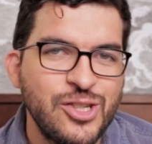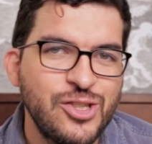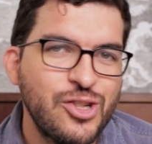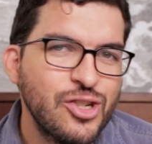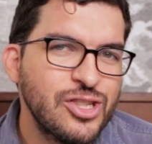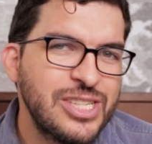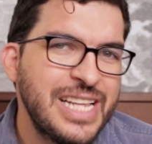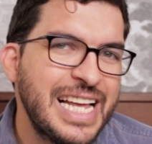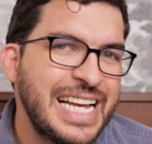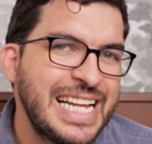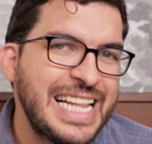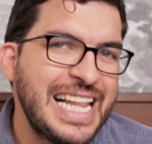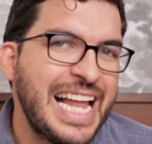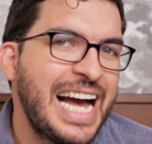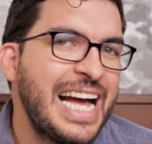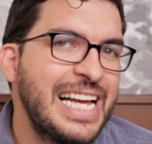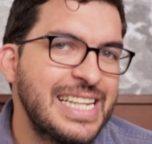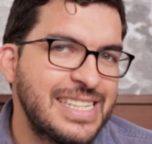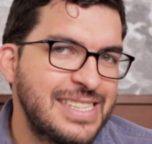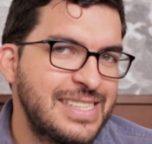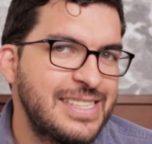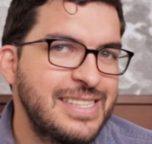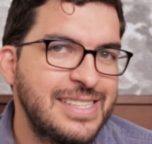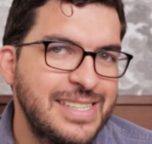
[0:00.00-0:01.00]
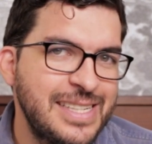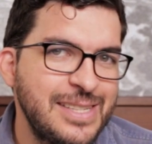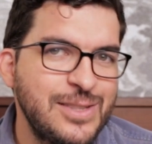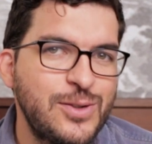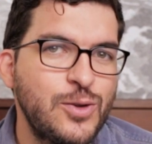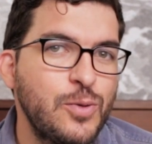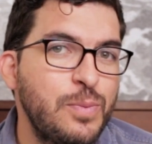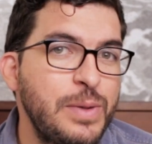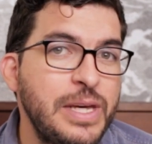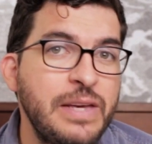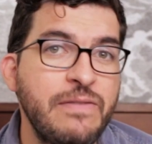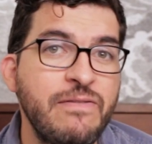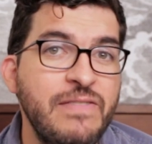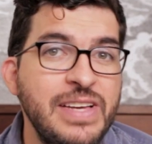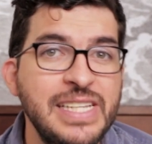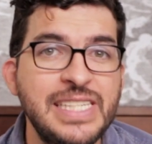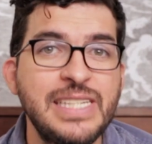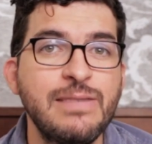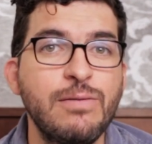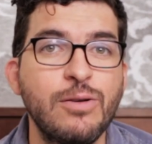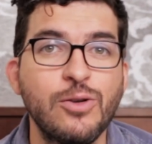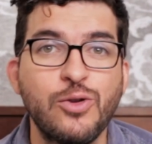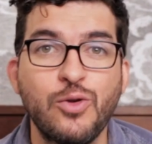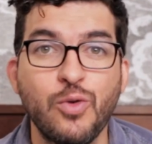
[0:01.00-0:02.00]
Just like glass seems to be
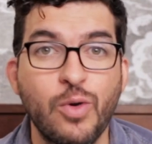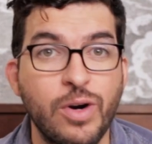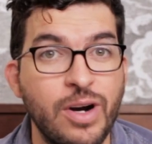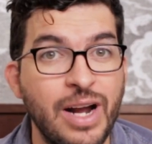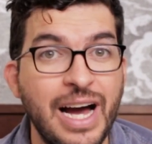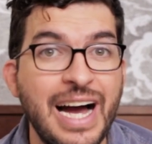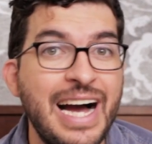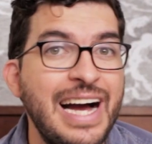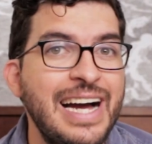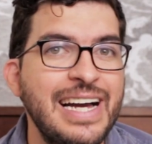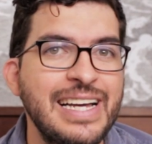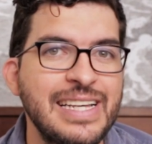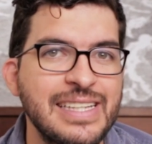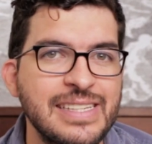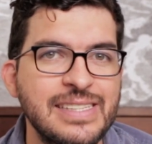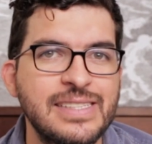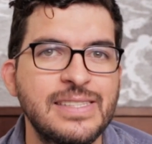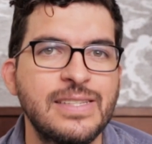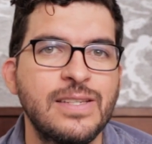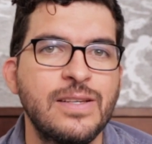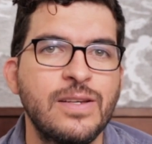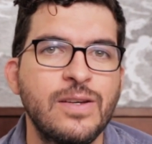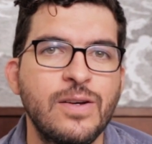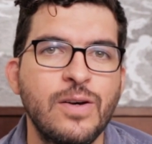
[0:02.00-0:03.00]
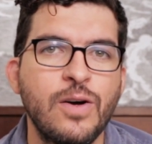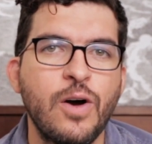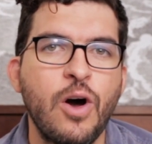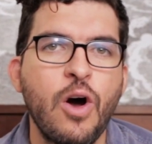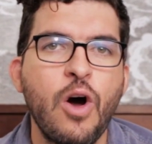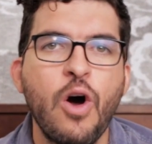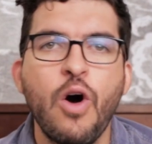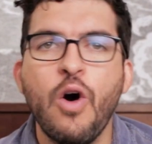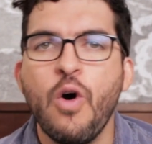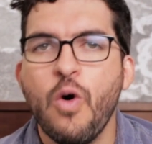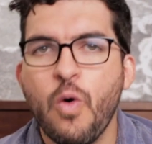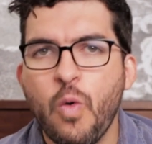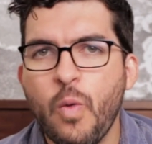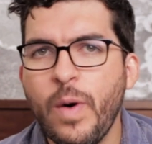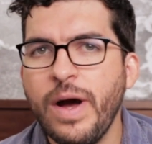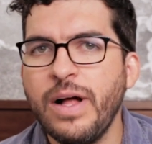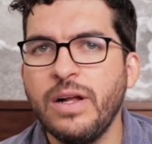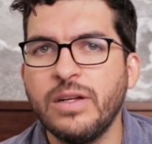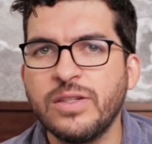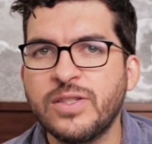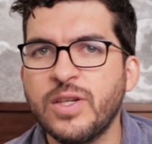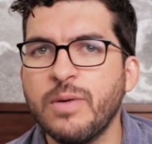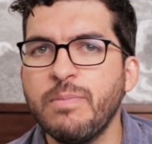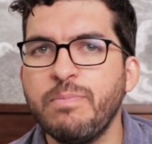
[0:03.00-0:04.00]
invisible to our eyes,
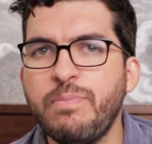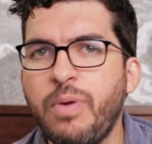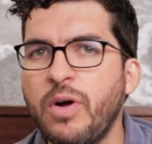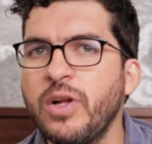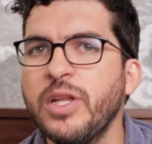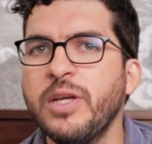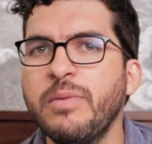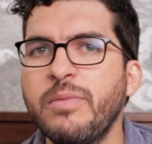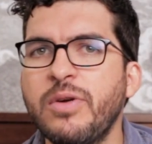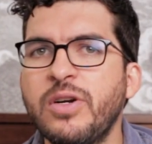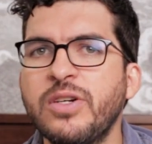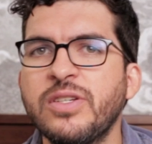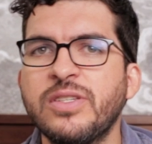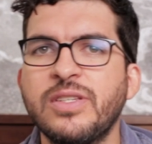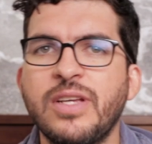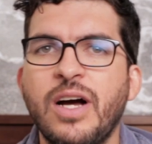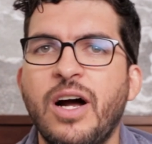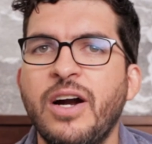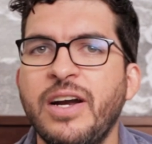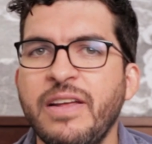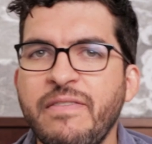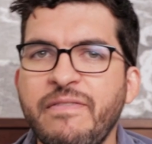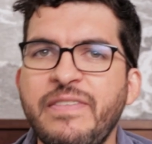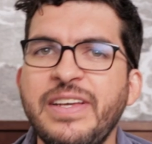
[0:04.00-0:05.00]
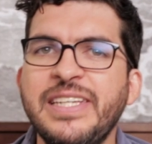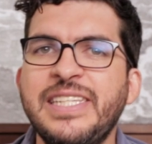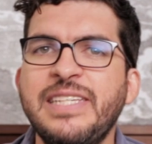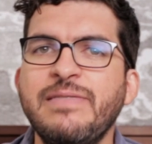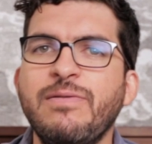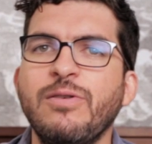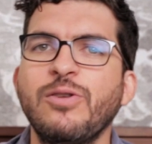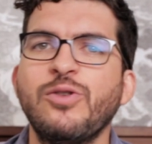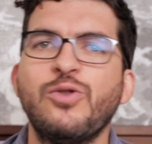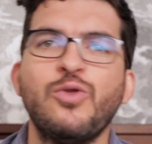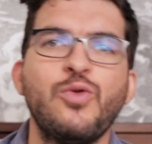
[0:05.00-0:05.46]
well, some polymers are invisible